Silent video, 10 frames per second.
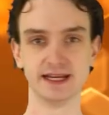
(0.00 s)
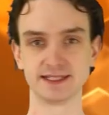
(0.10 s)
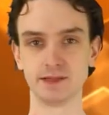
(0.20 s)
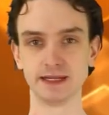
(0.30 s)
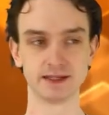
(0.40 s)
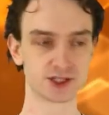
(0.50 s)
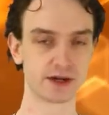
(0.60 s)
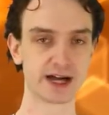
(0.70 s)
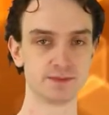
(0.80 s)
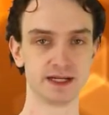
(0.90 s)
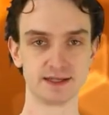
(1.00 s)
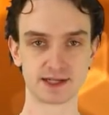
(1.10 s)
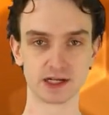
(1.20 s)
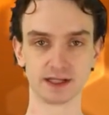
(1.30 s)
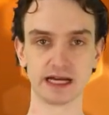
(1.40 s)
hissed at me and scratched me and
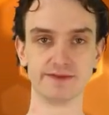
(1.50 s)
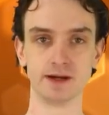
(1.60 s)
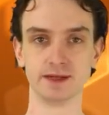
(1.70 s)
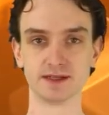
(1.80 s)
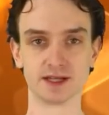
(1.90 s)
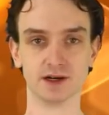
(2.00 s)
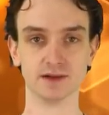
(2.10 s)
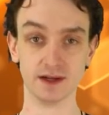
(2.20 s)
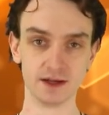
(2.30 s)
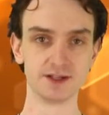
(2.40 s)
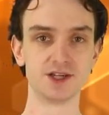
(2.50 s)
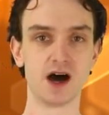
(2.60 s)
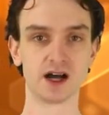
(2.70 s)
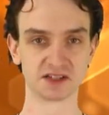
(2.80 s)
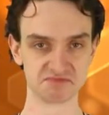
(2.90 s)
scared the life out of me. So,
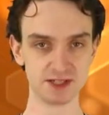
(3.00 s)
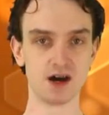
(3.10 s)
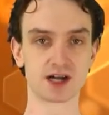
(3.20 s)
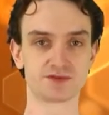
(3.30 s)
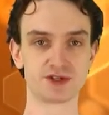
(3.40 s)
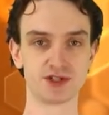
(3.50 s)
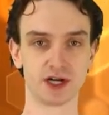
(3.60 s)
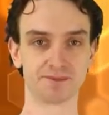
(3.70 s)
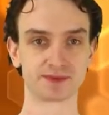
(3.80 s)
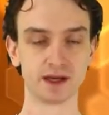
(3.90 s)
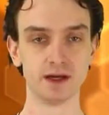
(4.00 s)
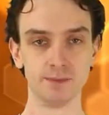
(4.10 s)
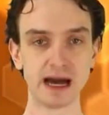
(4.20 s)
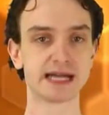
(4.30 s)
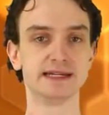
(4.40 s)
dog, dogs for sure.
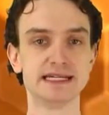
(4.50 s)
Back in